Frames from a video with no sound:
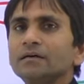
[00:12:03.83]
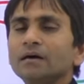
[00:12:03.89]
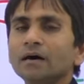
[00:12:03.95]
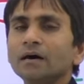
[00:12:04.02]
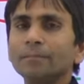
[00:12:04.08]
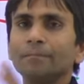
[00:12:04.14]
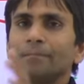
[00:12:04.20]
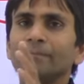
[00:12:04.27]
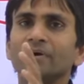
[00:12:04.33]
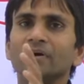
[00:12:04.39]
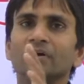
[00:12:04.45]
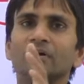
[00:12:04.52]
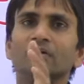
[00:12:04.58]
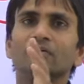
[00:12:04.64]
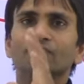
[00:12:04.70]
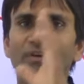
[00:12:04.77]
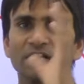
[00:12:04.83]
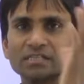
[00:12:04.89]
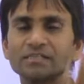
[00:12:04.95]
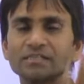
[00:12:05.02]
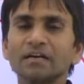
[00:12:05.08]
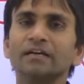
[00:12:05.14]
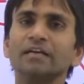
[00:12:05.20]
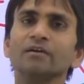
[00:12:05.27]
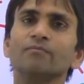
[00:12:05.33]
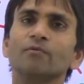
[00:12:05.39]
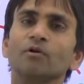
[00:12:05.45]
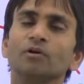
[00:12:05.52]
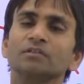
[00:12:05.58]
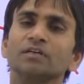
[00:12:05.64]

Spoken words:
a facility for